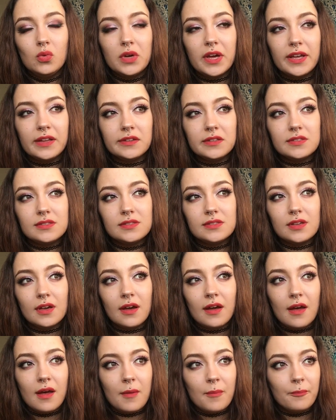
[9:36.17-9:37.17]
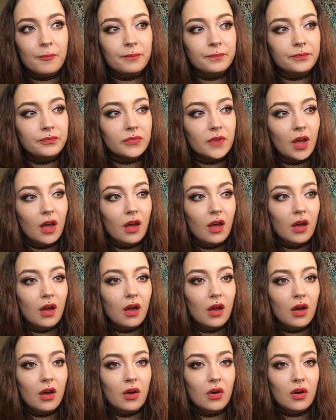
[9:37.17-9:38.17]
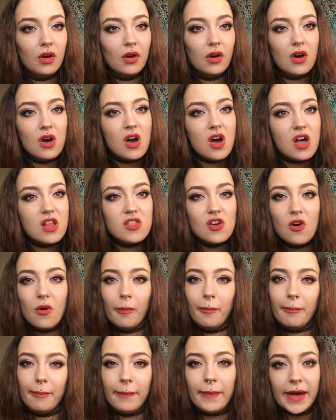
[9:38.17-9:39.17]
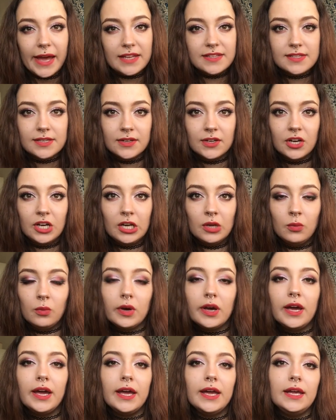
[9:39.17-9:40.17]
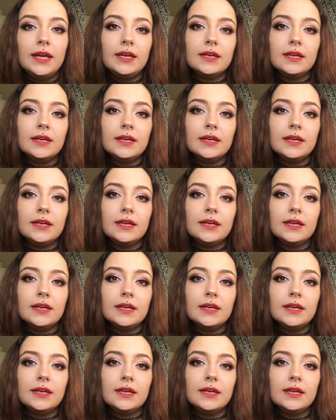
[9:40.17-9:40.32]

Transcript: It's a lot better in a way,